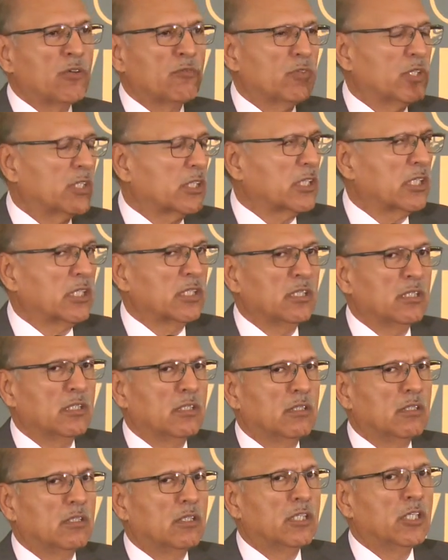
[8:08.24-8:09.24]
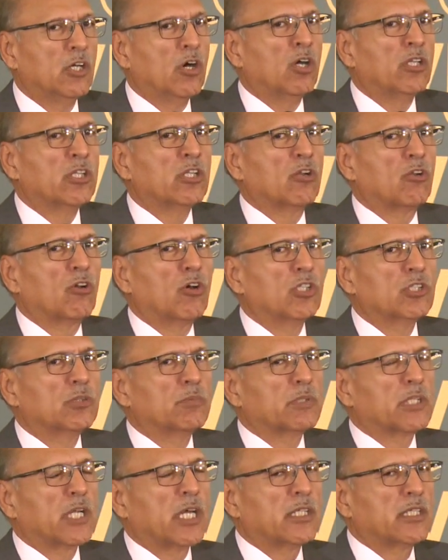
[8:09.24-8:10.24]
on working on the laws,
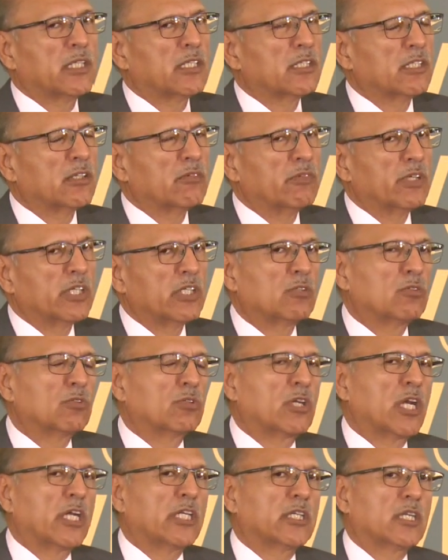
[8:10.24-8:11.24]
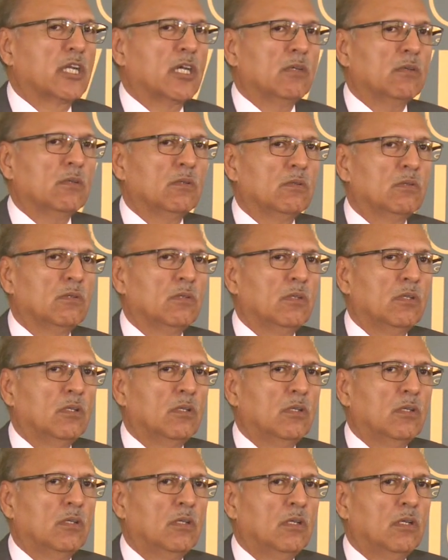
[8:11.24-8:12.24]
but I think they are very good right now.
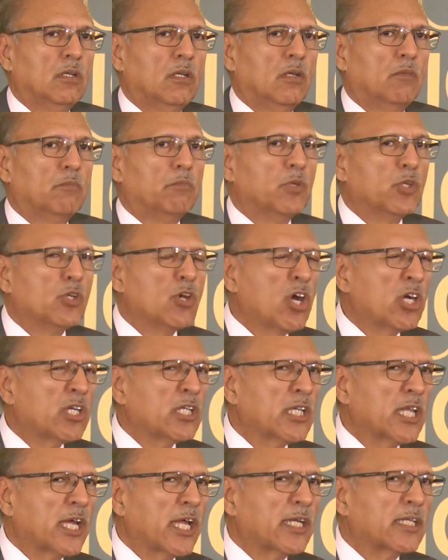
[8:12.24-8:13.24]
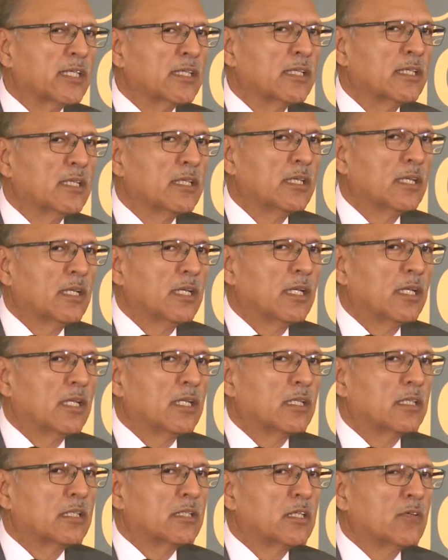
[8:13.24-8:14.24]
Beyond that,
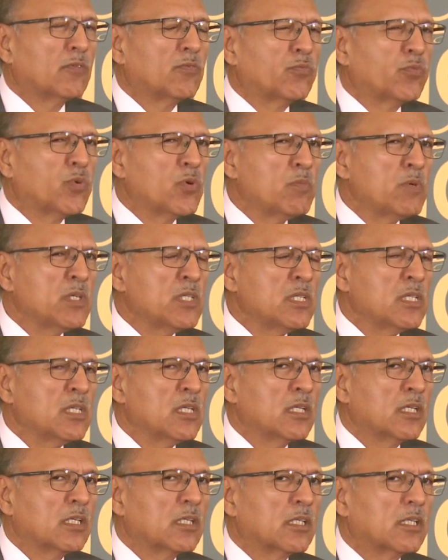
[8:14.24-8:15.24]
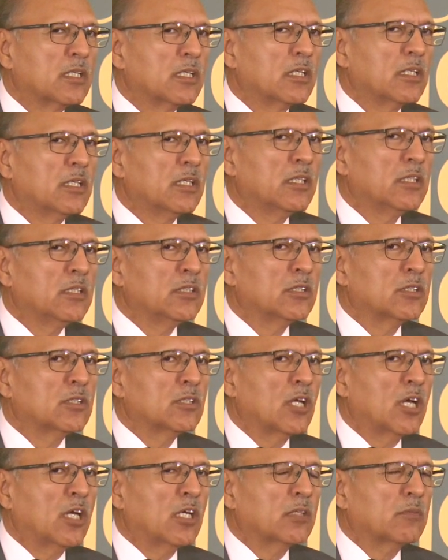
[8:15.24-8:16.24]
the woman is
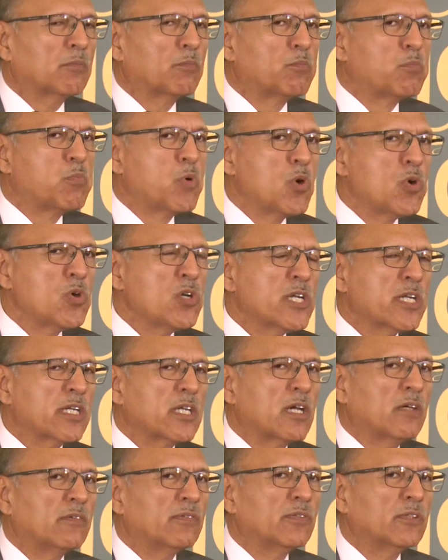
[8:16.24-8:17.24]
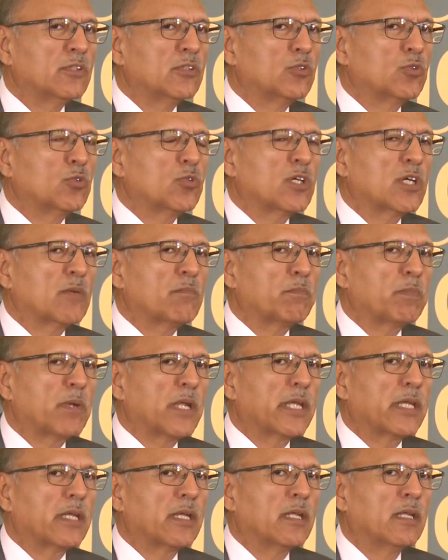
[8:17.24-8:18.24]
not bold enough to
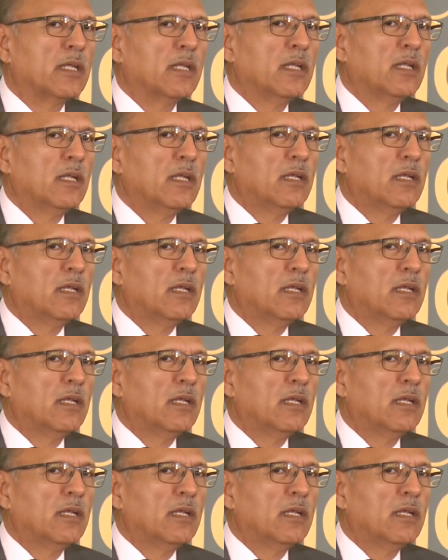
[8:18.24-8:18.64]
complain.